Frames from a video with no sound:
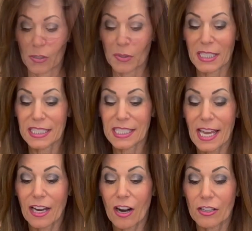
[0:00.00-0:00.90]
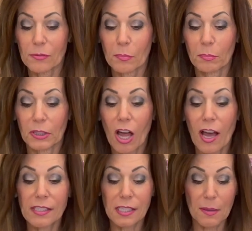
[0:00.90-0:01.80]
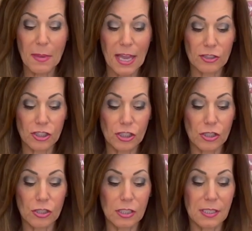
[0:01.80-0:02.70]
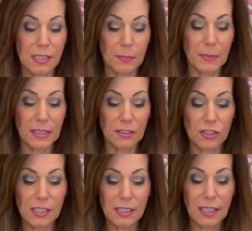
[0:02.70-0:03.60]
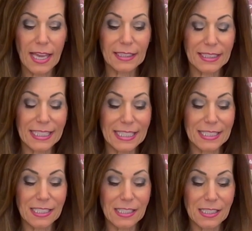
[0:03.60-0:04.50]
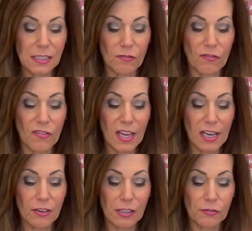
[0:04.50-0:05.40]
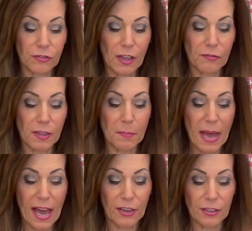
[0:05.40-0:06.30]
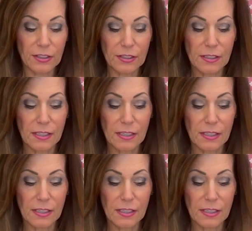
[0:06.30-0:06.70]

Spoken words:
we're going to take our blossom and just dip it just lightly into this very fluffy batter